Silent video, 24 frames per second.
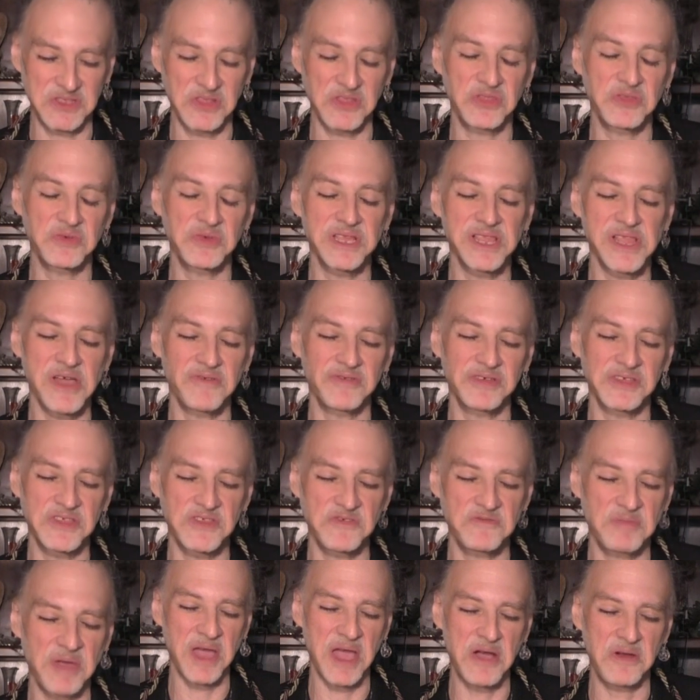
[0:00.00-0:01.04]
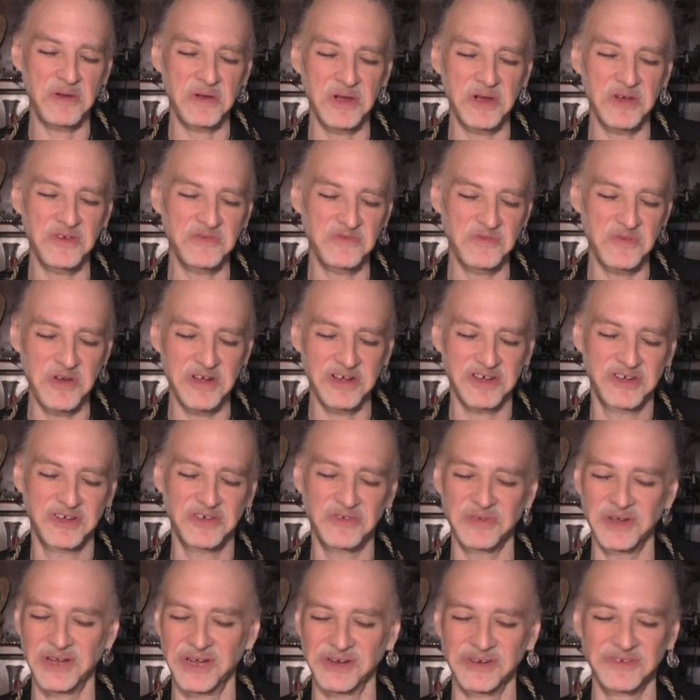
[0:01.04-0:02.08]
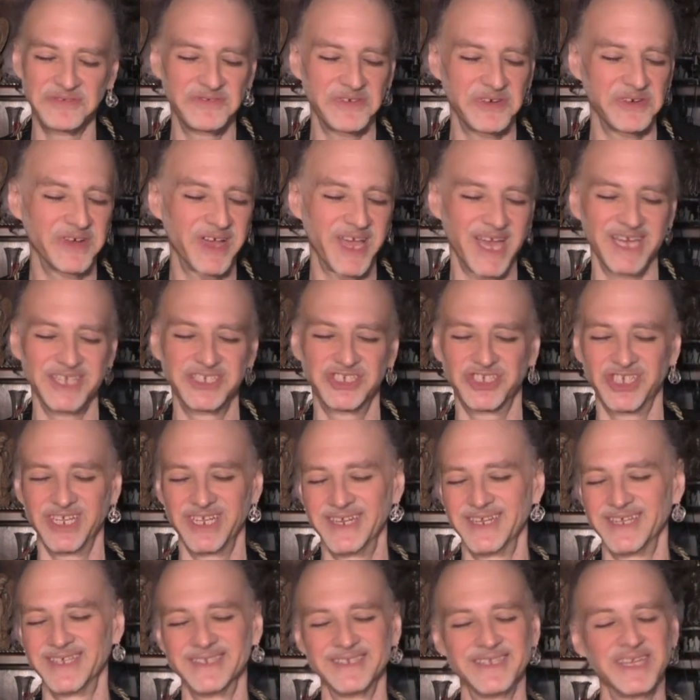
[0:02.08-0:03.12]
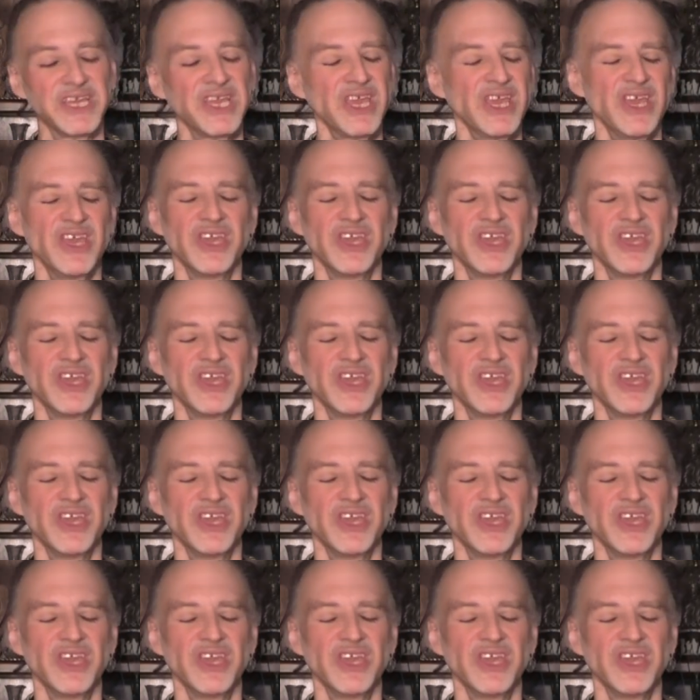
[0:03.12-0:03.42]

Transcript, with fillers: the three levels power of work, career, and vocation, and